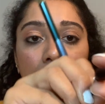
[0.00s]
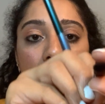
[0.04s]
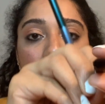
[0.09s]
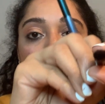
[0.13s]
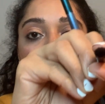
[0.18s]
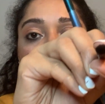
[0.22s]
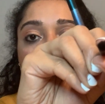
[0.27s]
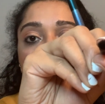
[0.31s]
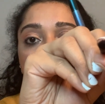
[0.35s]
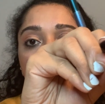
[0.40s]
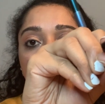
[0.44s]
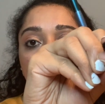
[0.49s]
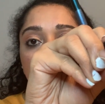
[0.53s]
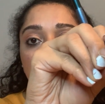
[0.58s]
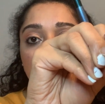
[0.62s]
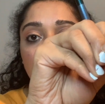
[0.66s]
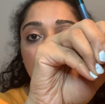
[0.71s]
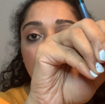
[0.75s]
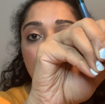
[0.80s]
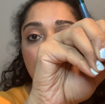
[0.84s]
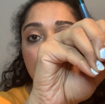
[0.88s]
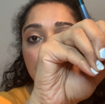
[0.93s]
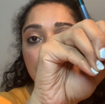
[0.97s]
a tapered
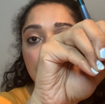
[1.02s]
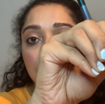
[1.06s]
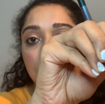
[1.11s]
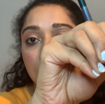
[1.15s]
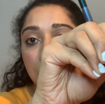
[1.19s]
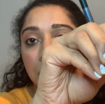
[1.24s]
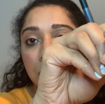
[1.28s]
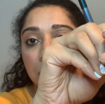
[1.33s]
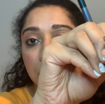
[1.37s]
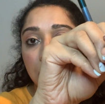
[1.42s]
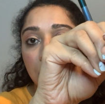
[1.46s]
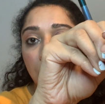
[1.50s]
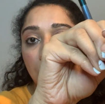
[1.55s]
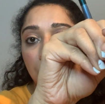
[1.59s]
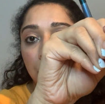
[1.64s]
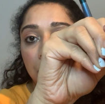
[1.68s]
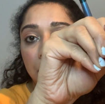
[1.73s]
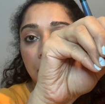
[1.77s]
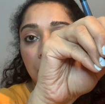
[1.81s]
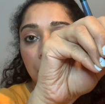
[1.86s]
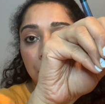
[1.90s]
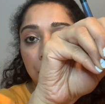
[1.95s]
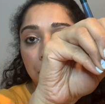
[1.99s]
brush. You see how
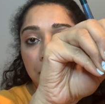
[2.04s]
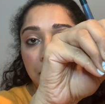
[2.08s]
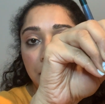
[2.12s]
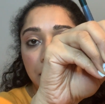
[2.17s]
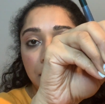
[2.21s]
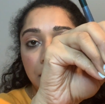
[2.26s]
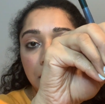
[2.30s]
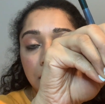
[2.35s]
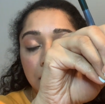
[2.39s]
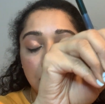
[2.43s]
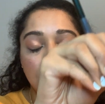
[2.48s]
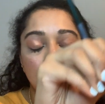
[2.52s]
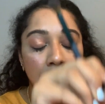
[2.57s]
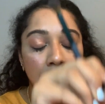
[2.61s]
tapered it is?